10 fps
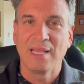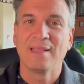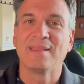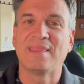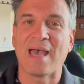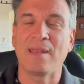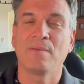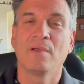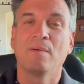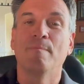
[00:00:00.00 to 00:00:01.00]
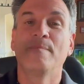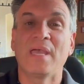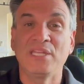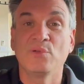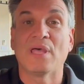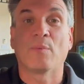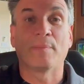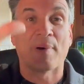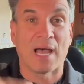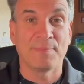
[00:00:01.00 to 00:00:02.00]
that menu that
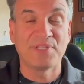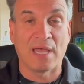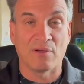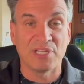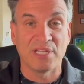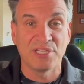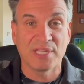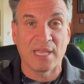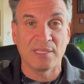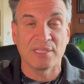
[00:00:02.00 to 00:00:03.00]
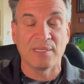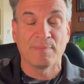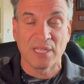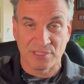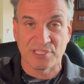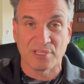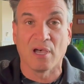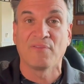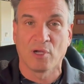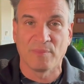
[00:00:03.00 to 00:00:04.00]
would pop down to indicate the buttons
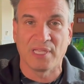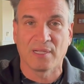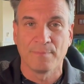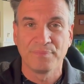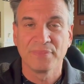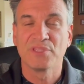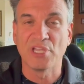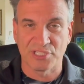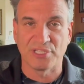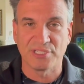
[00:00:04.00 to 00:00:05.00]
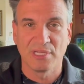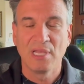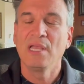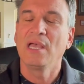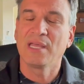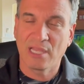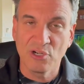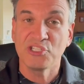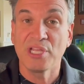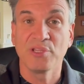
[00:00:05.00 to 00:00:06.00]
of Homelink doesn't. And I
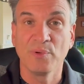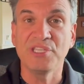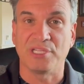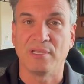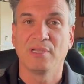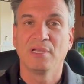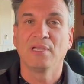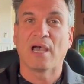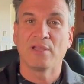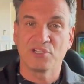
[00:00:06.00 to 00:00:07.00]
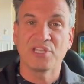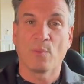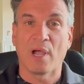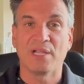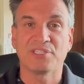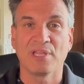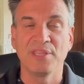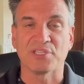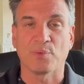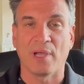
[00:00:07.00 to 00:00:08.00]
understand the reason. I understand why it's done
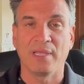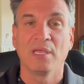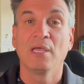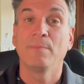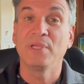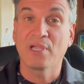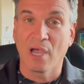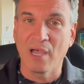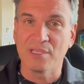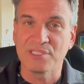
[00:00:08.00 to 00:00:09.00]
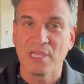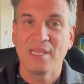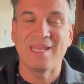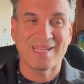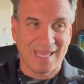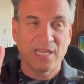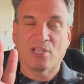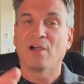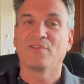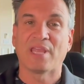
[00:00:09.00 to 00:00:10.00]
this way, because it can't
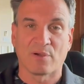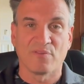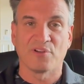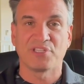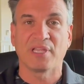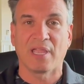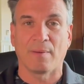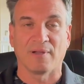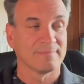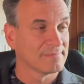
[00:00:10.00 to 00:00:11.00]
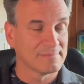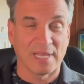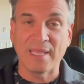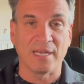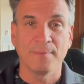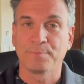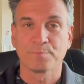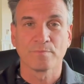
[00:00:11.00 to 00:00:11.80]
cover that reversing camera. I get it.